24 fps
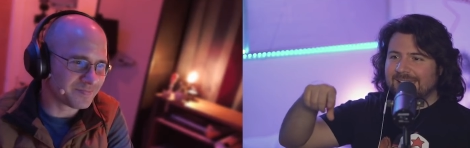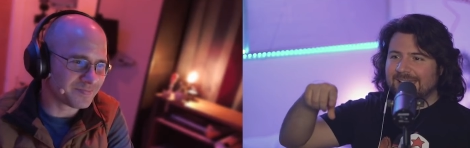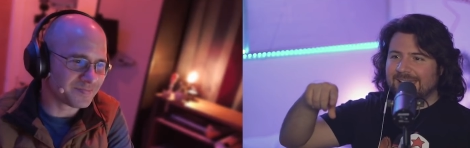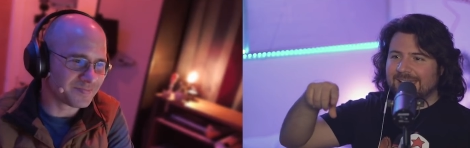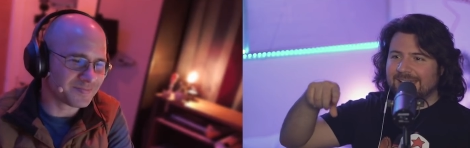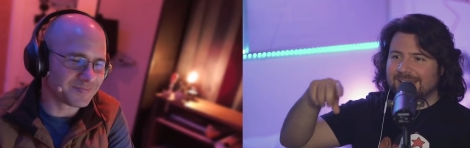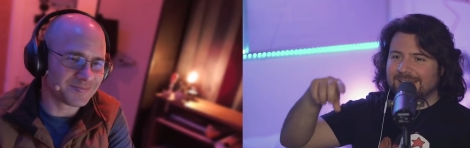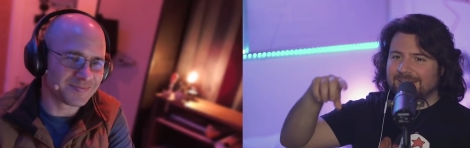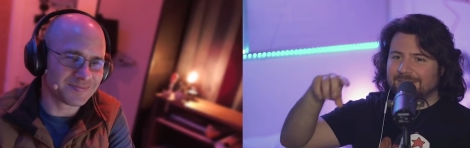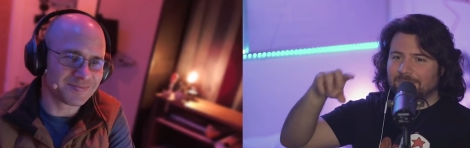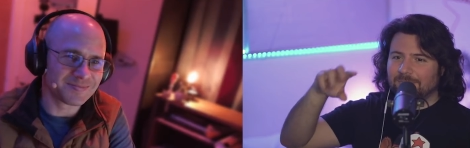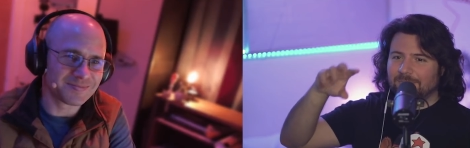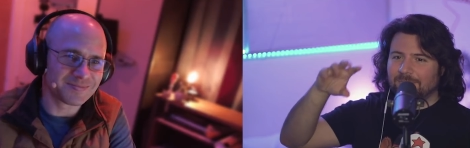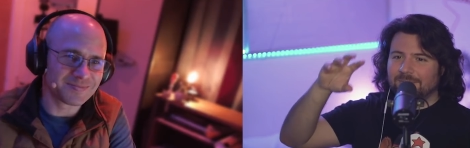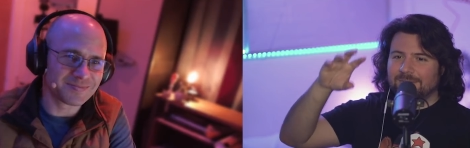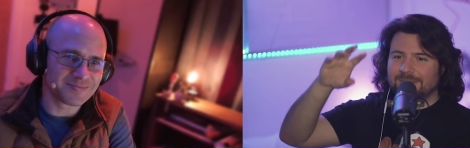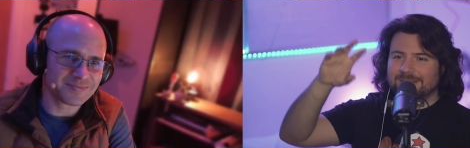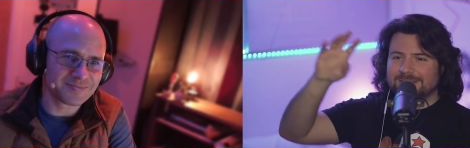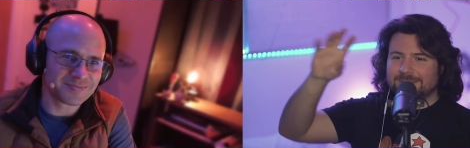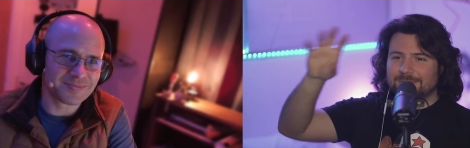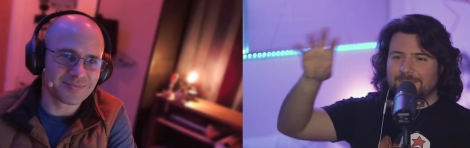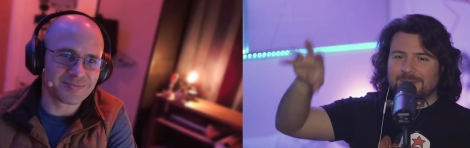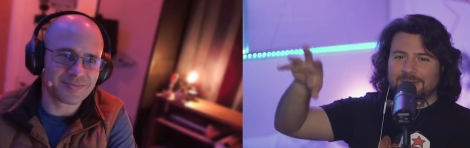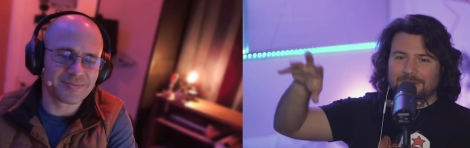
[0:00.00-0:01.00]
Speaker 1: and
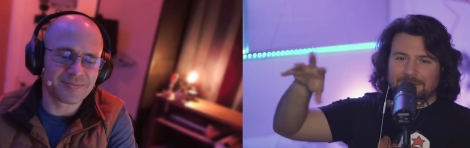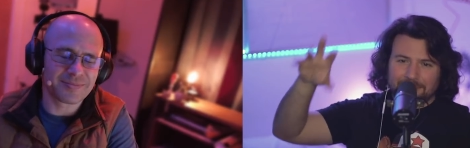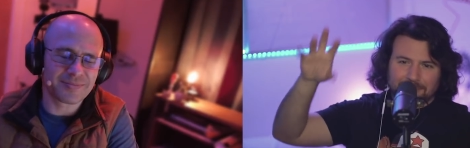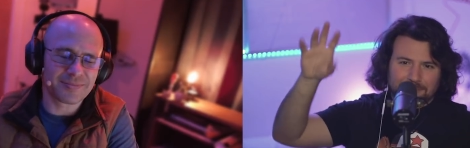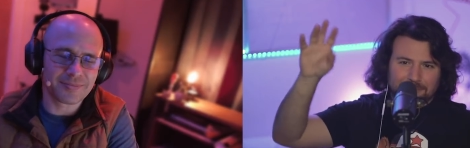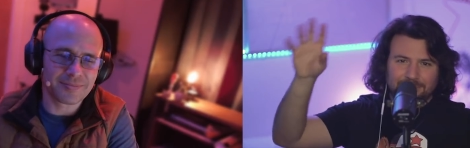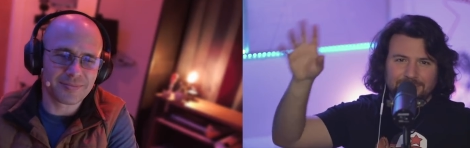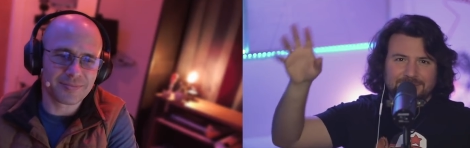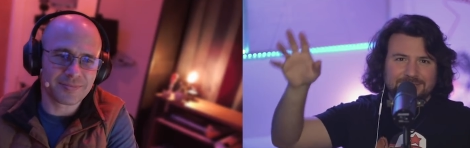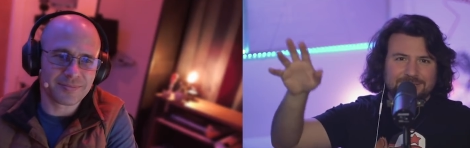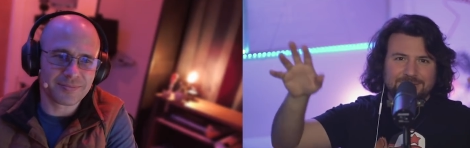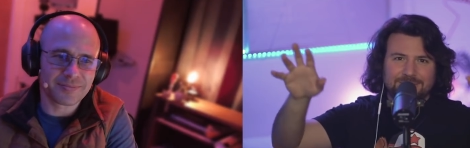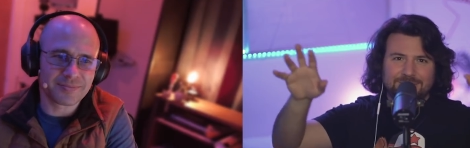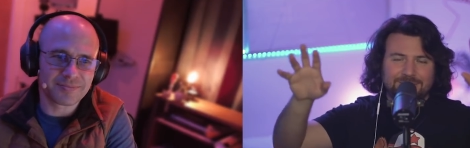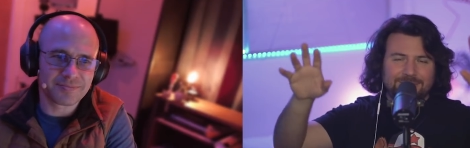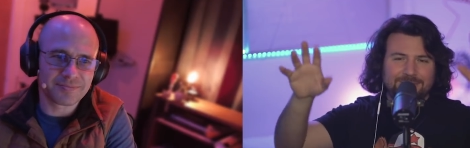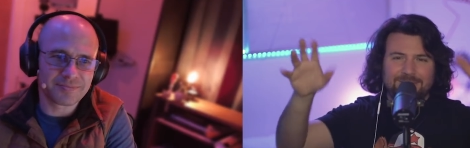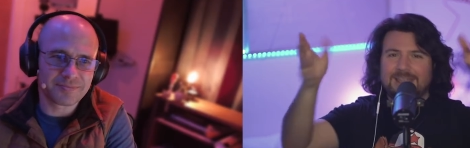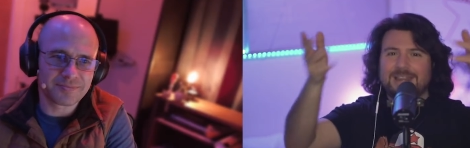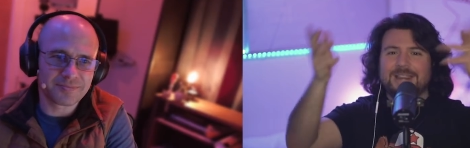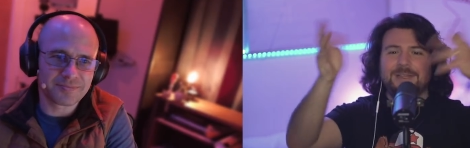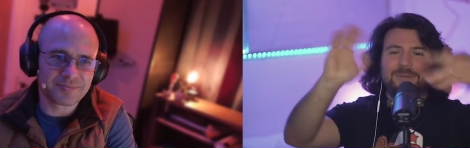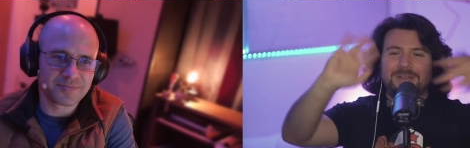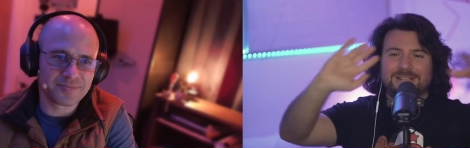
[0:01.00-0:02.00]
it's about a
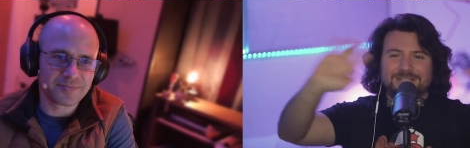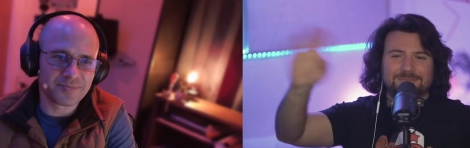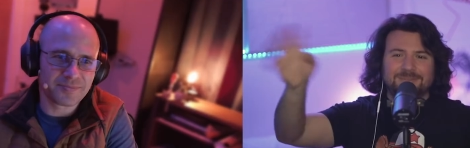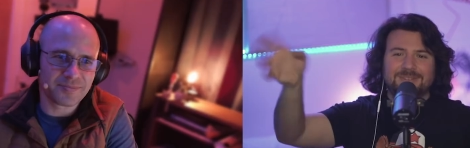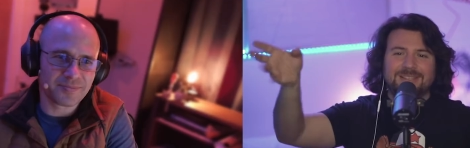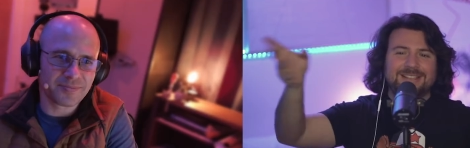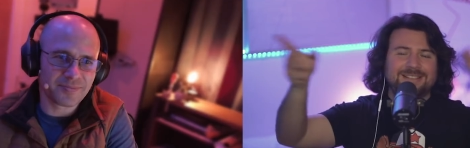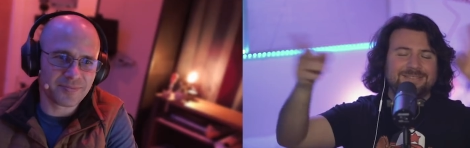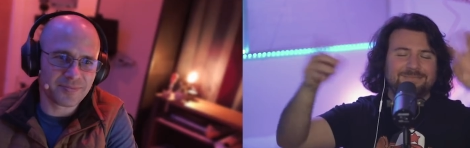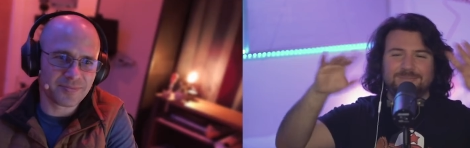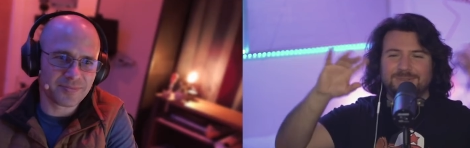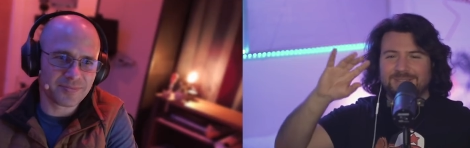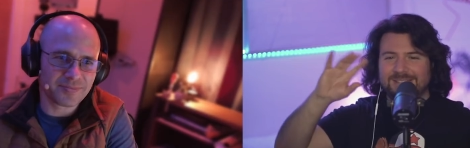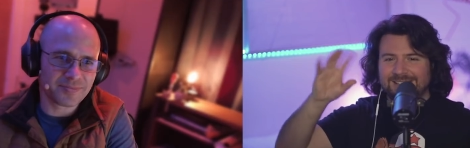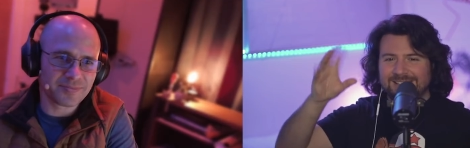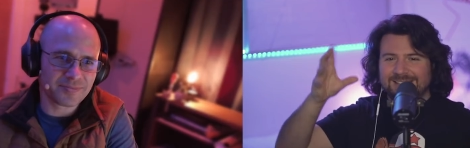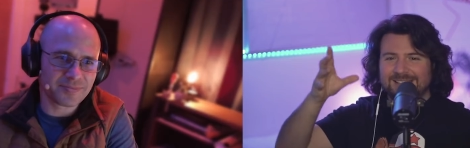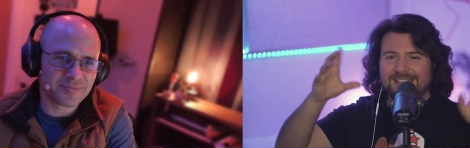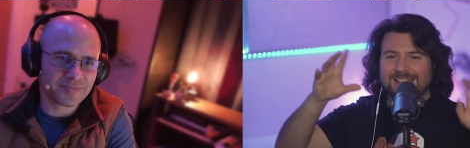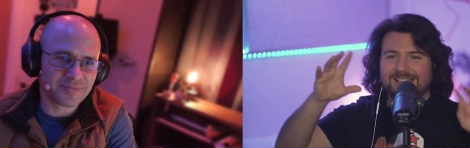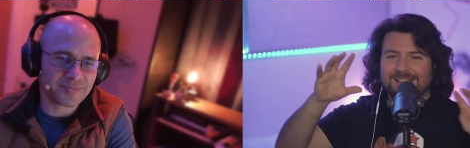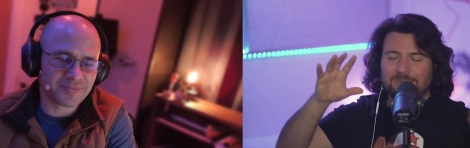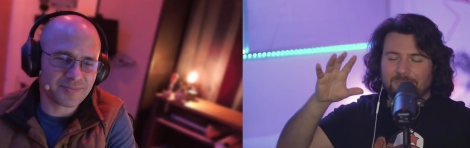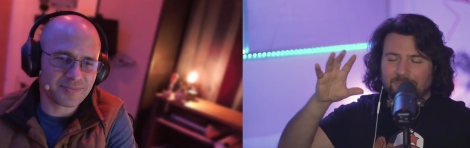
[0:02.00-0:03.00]
preacher anyways it, but
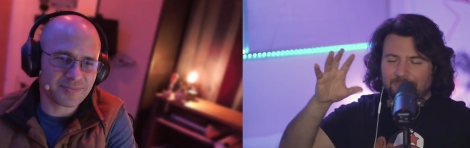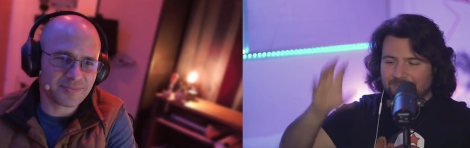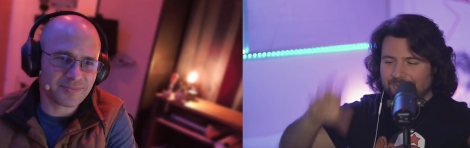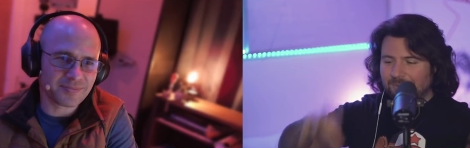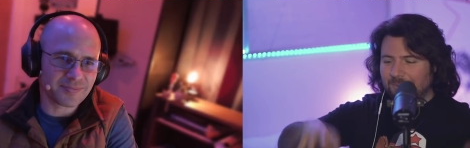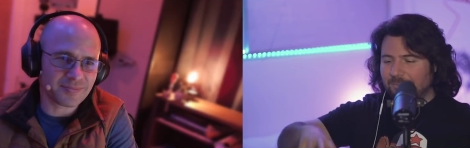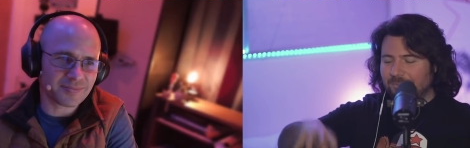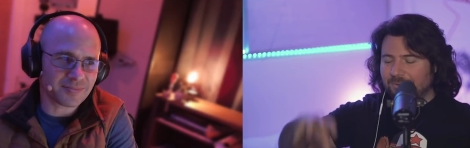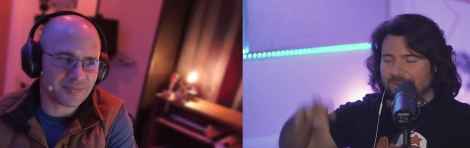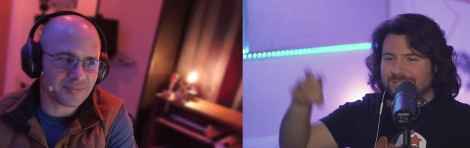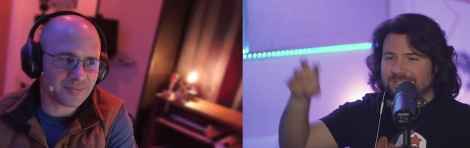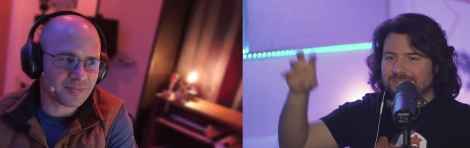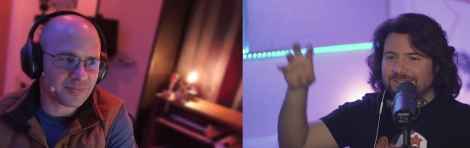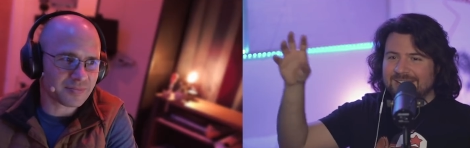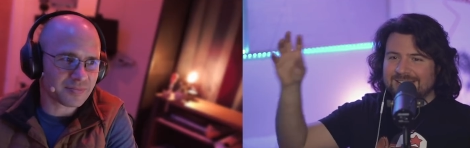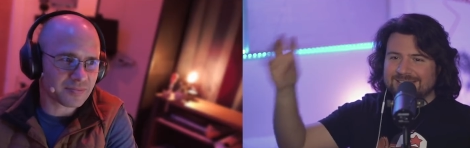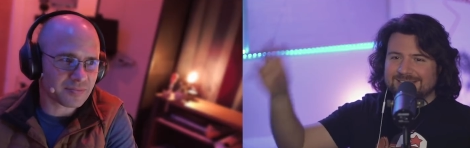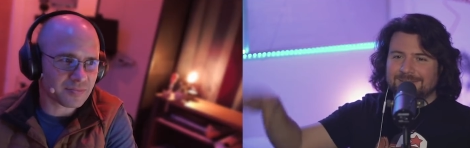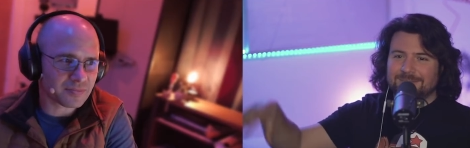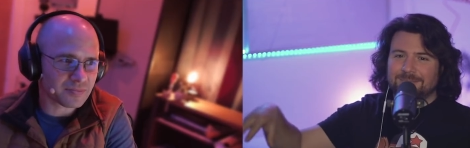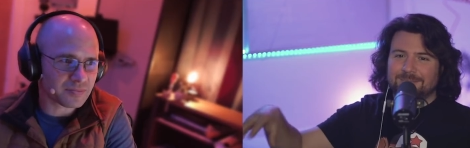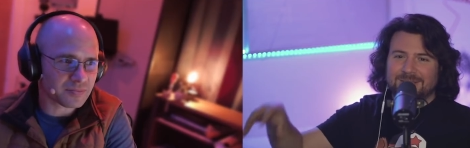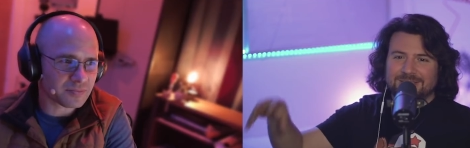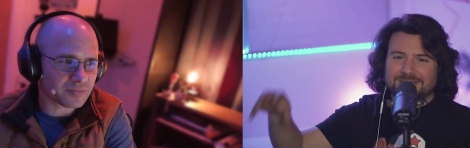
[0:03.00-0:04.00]
well, the preacher
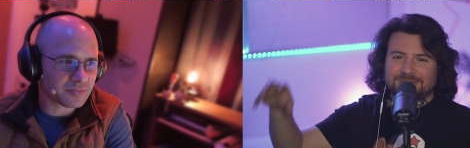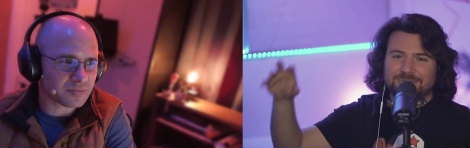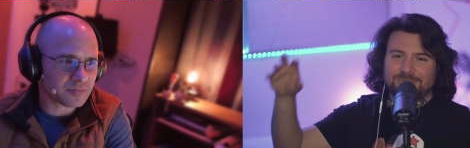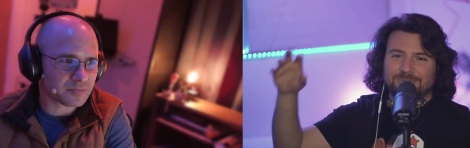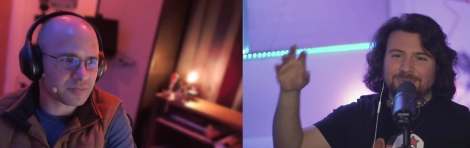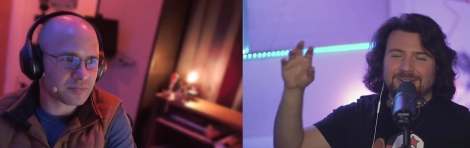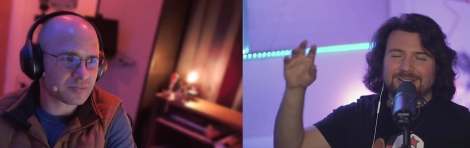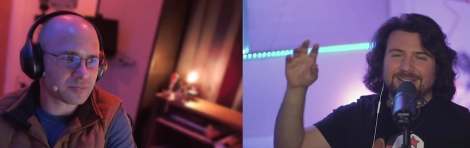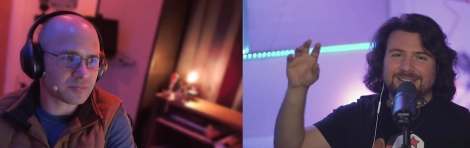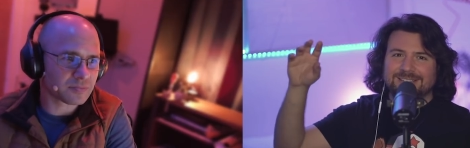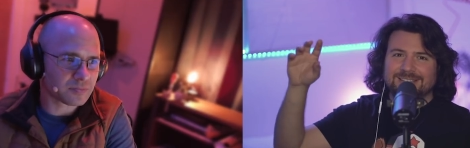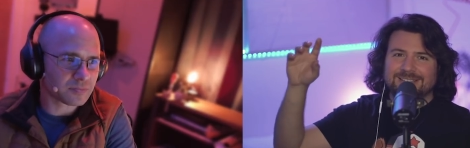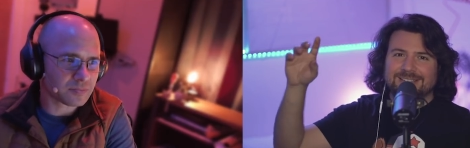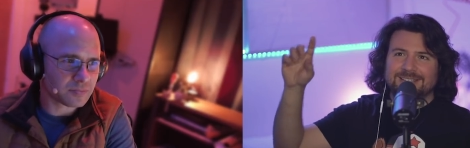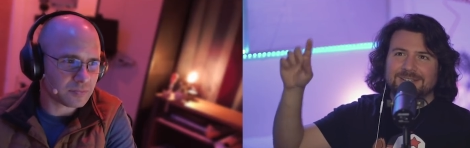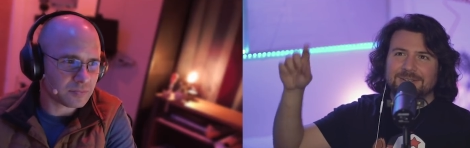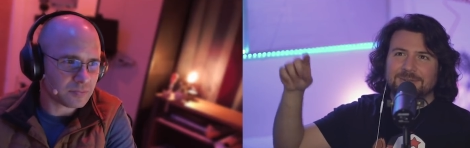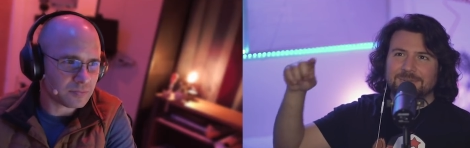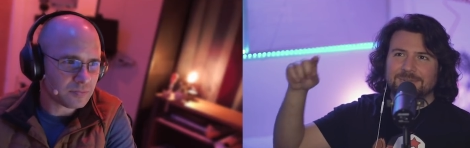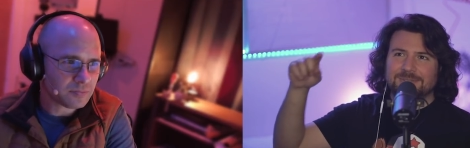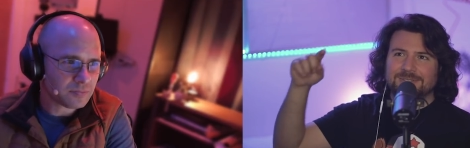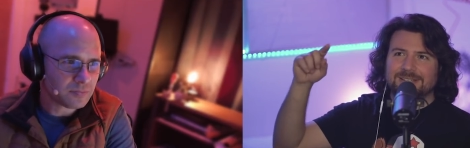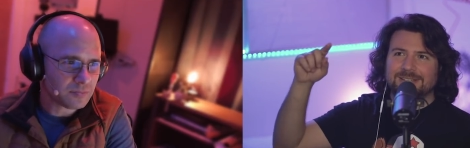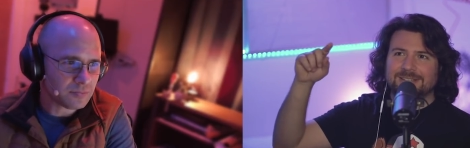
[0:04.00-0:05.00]
has a best friend
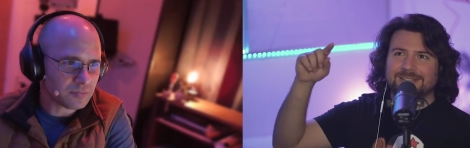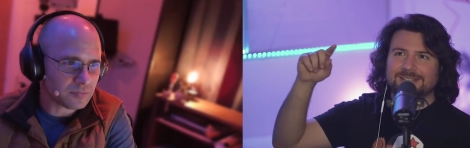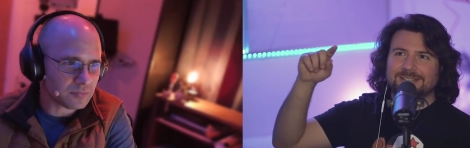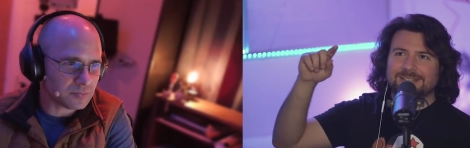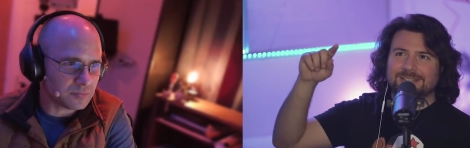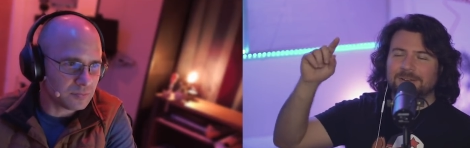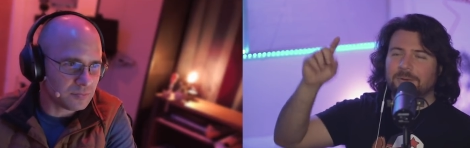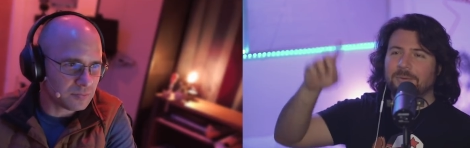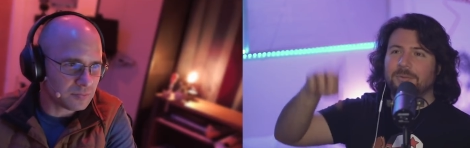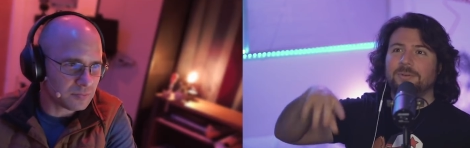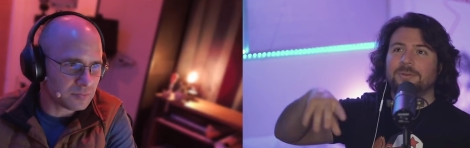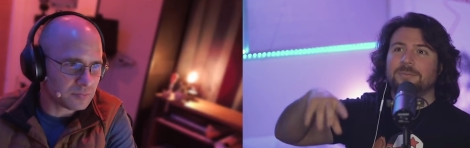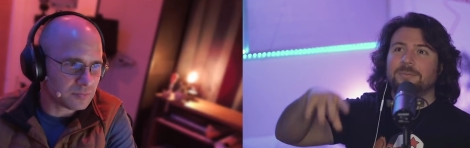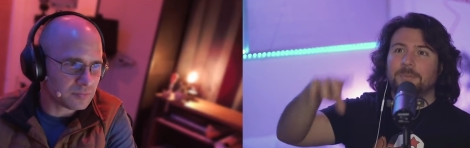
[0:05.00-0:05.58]
who's a no.